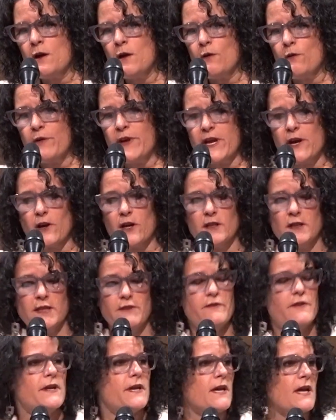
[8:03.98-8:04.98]
We are
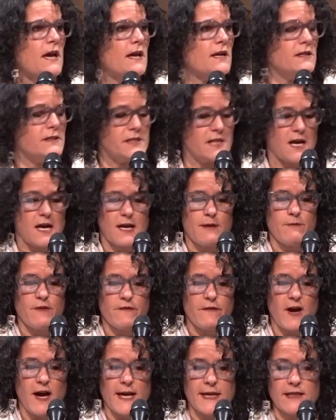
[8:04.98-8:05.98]
living at a time
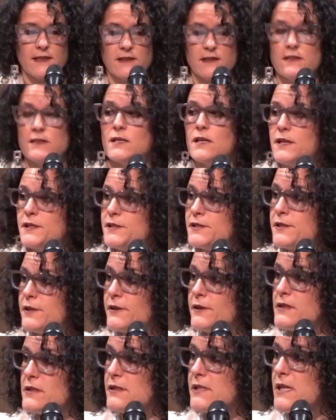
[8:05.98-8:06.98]
of heightened
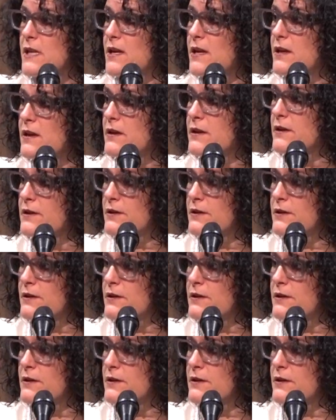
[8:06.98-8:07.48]
uncertainty.